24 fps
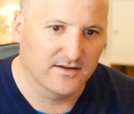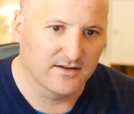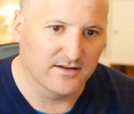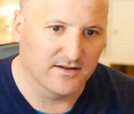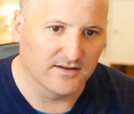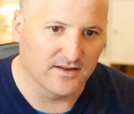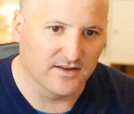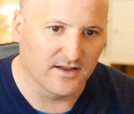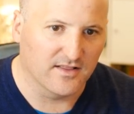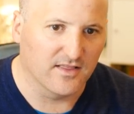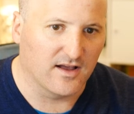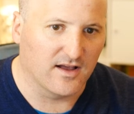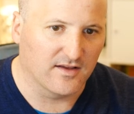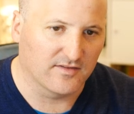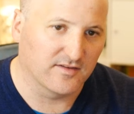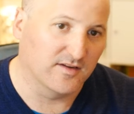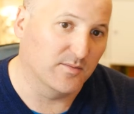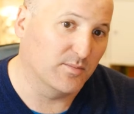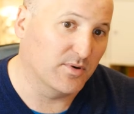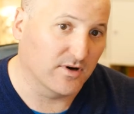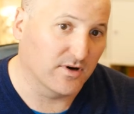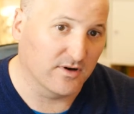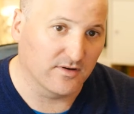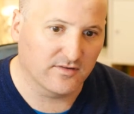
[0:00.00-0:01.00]
on the glossy
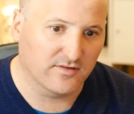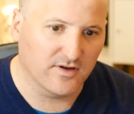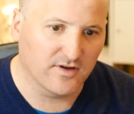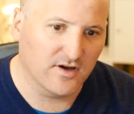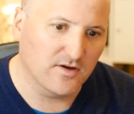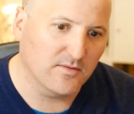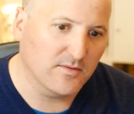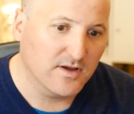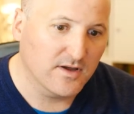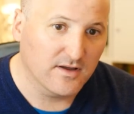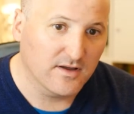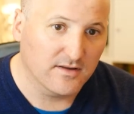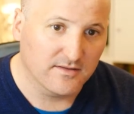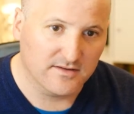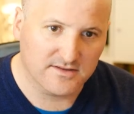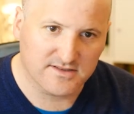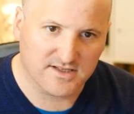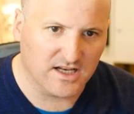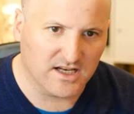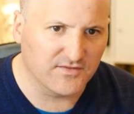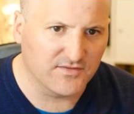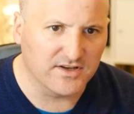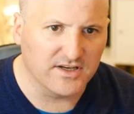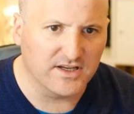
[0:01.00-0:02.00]
part. So that's
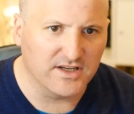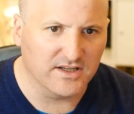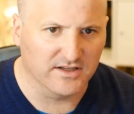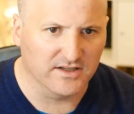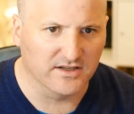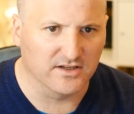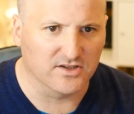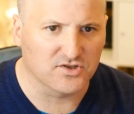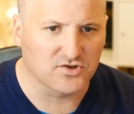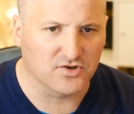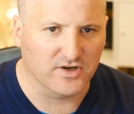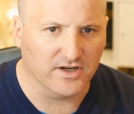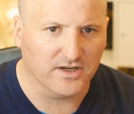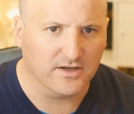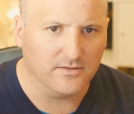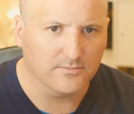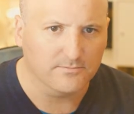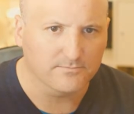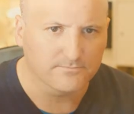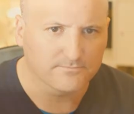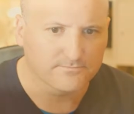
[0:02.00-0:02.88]
kind of a neat little trick.